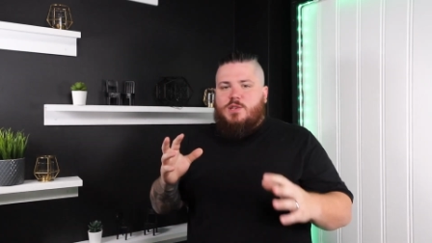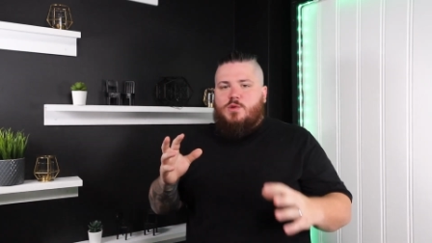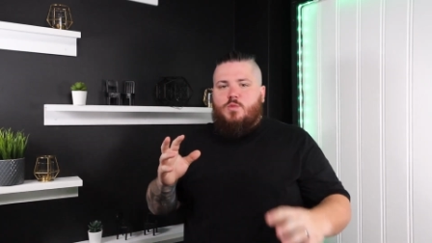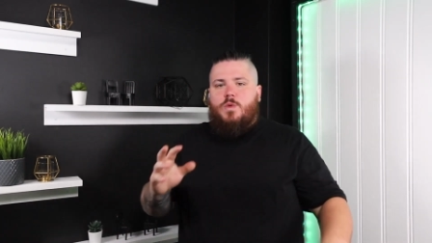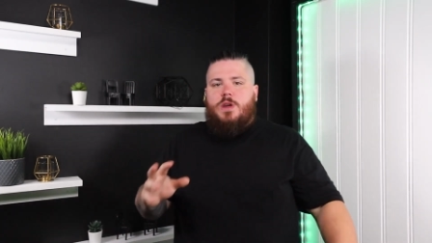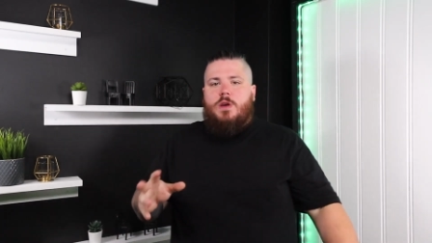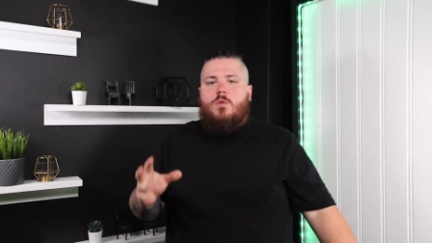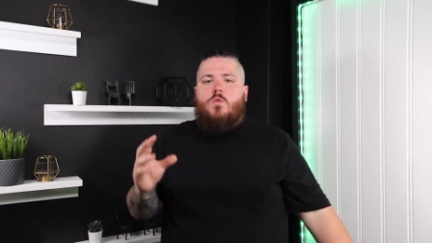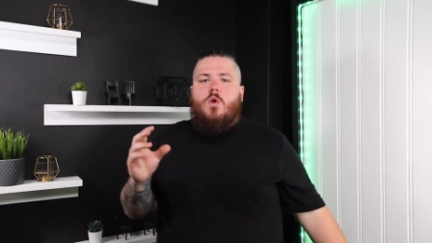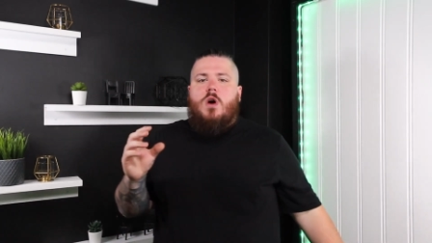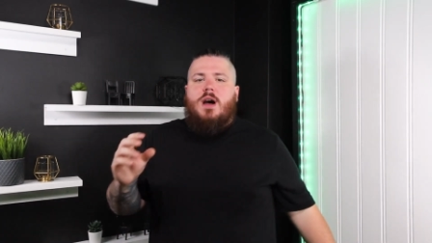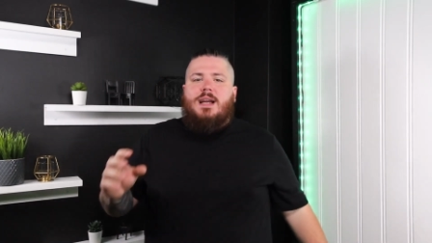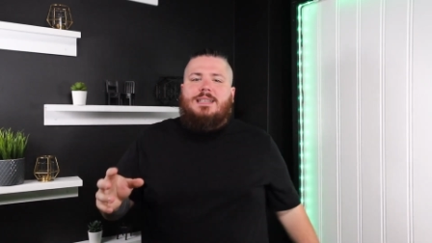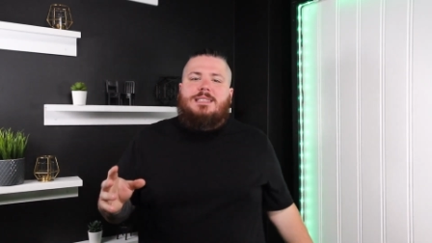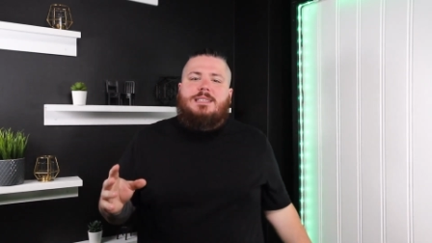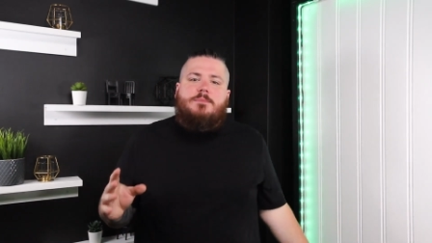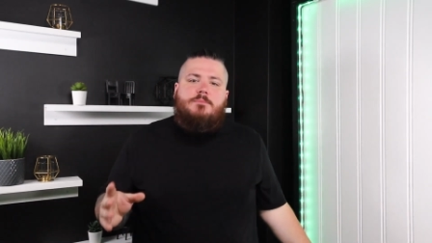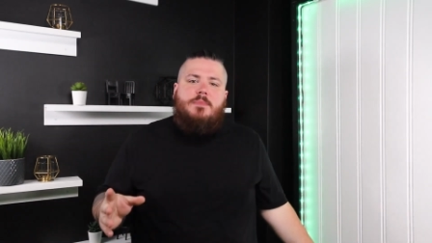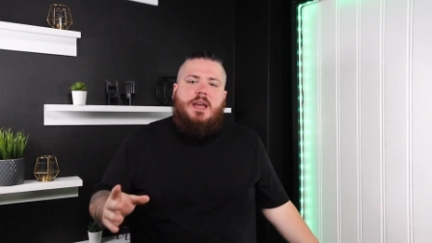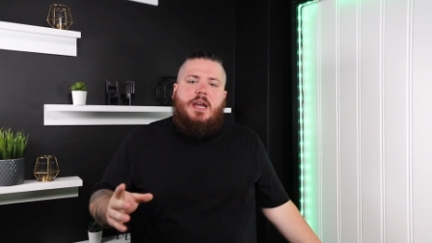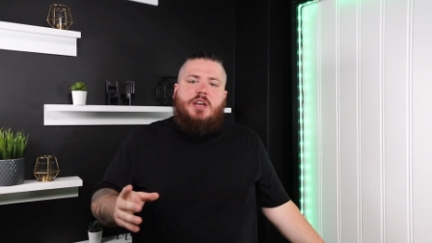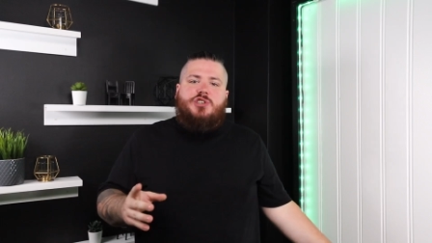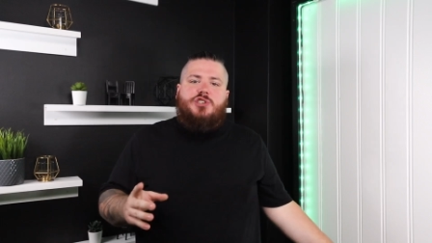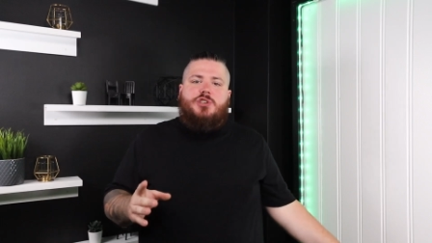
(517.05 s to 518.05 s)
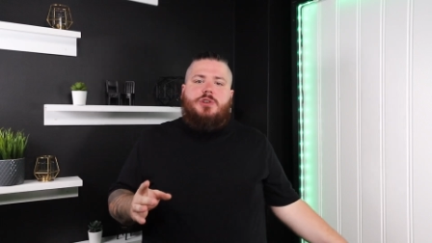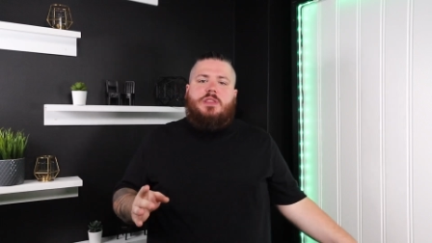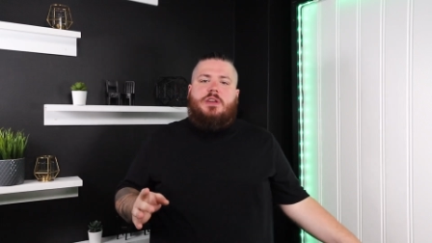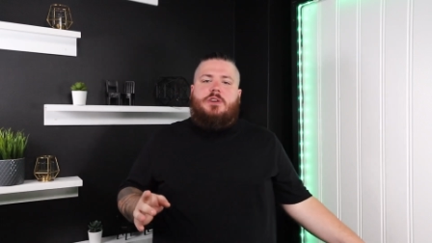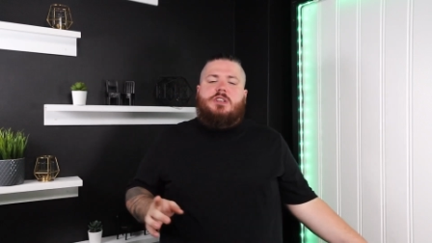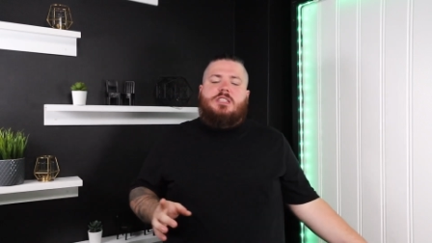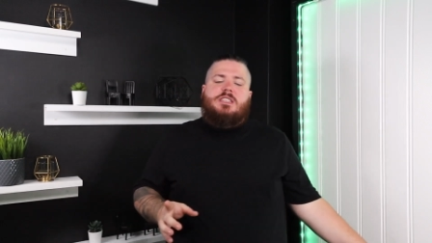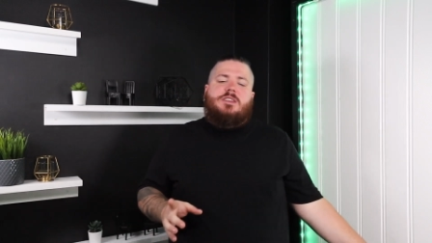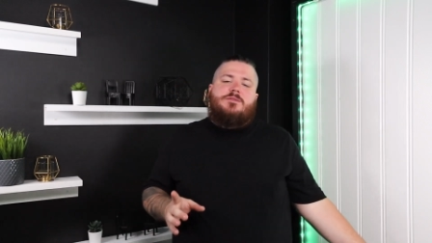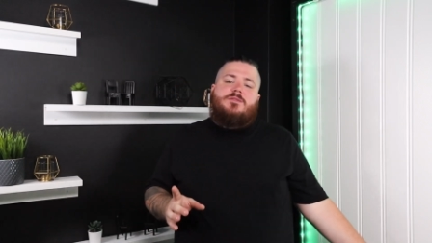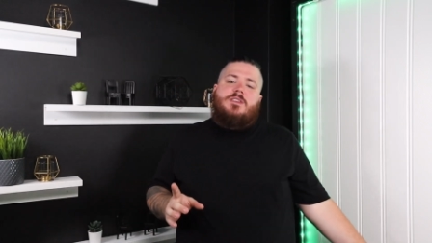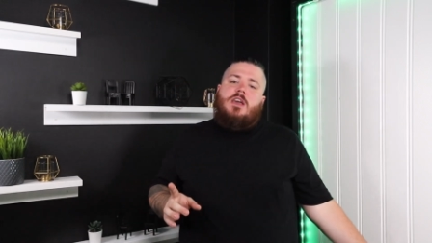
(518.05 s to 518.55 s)
we want to make sure there
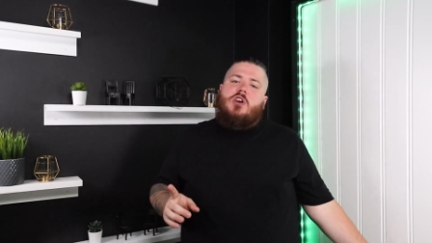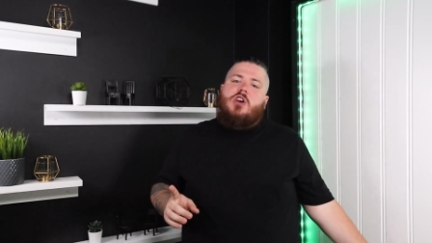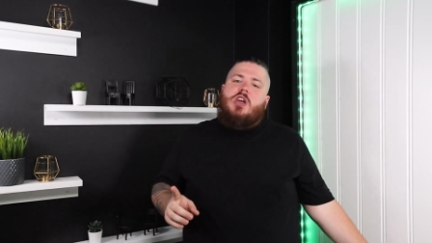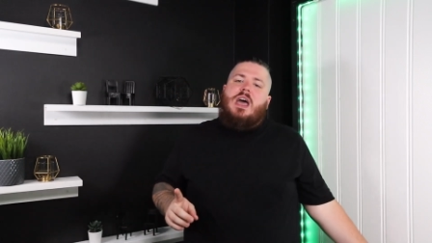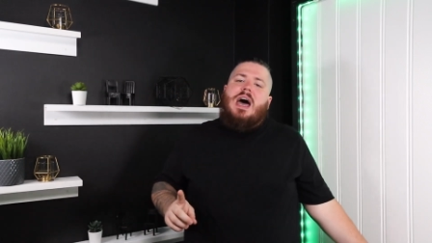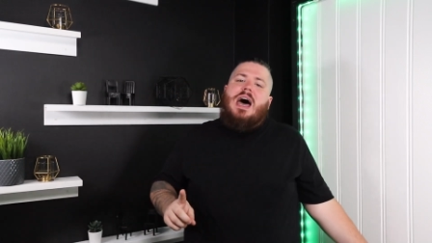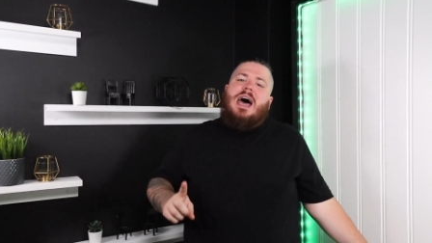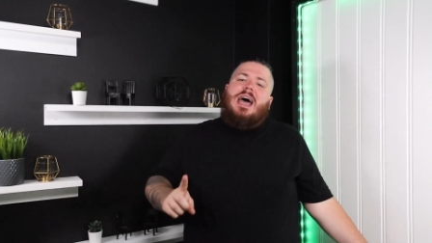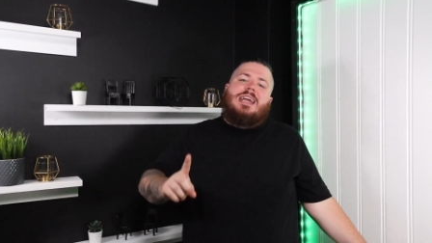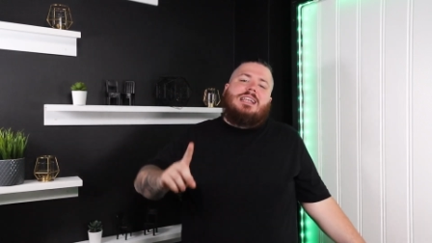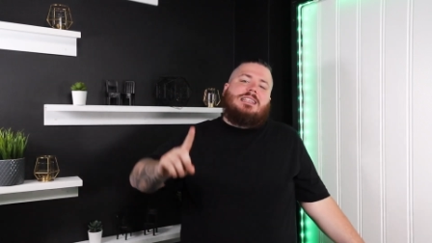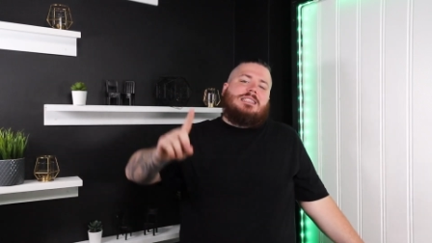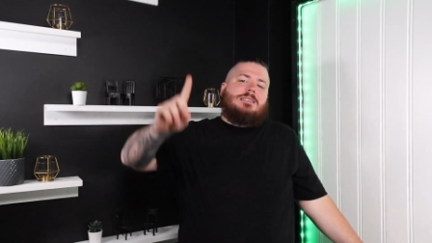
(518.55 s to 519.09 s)
is a very high